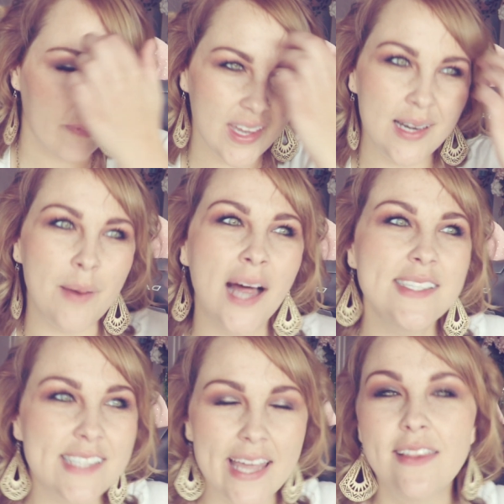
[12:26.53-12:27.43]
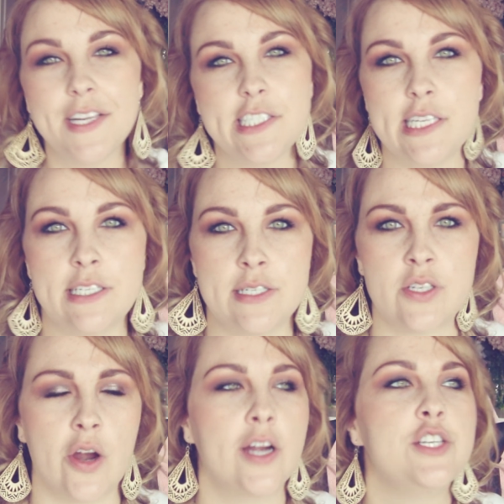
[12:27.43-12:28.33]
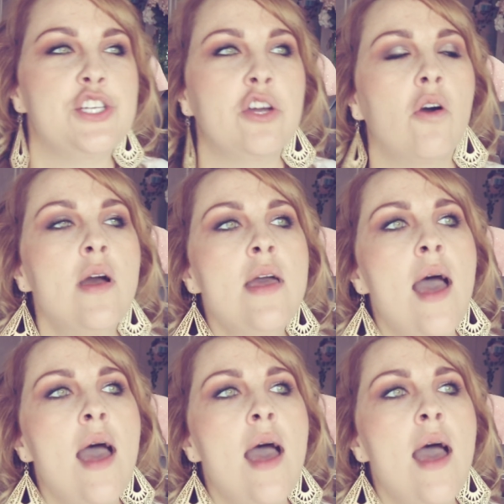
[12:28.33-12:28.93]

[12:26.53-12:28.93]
And I'm not saying this to discourage you.